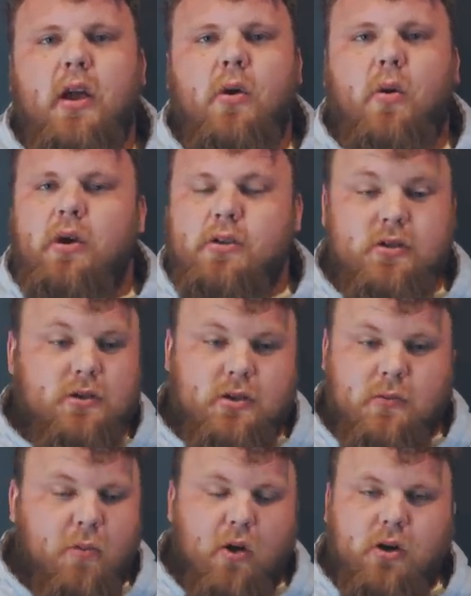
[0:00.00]
was
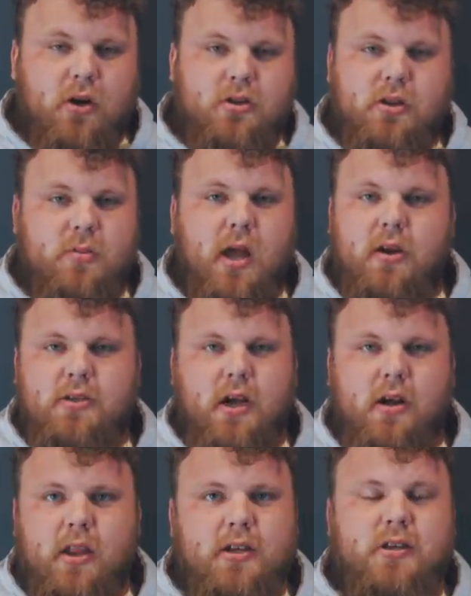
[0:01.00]
bonkers to me. I was like,
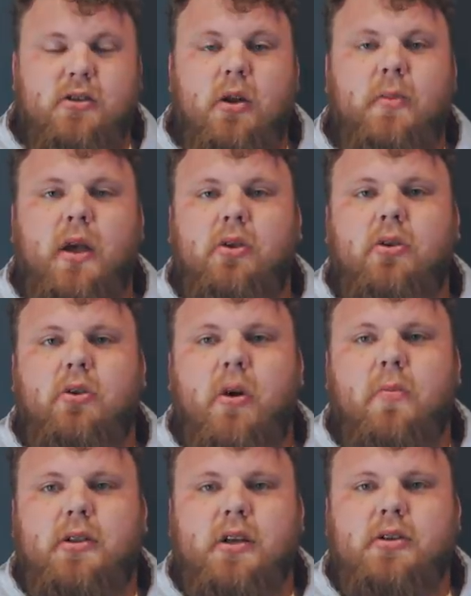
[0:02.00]
this is going to be a good
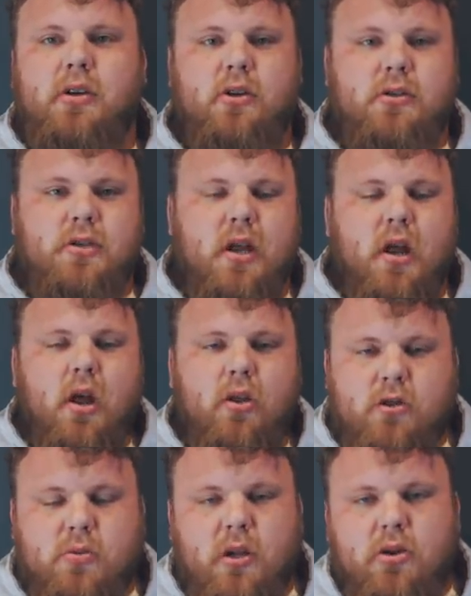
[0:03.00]
competition, because
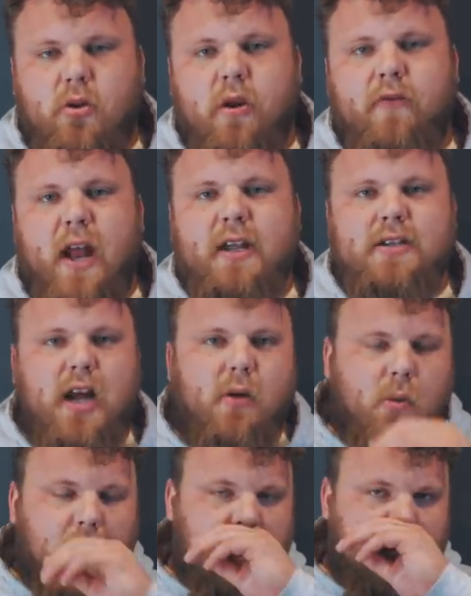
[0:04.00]
those were the two events that I
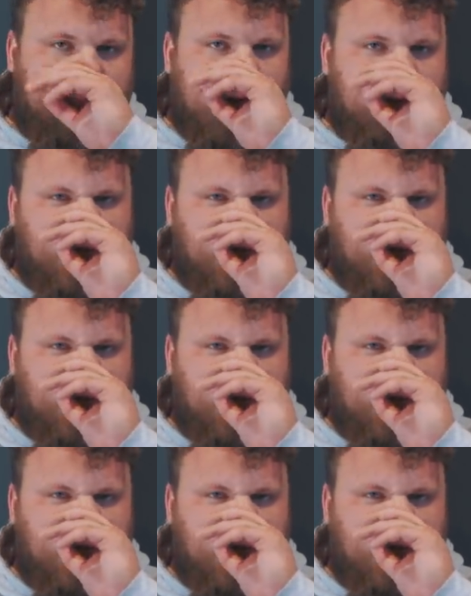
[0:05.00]
were worried about.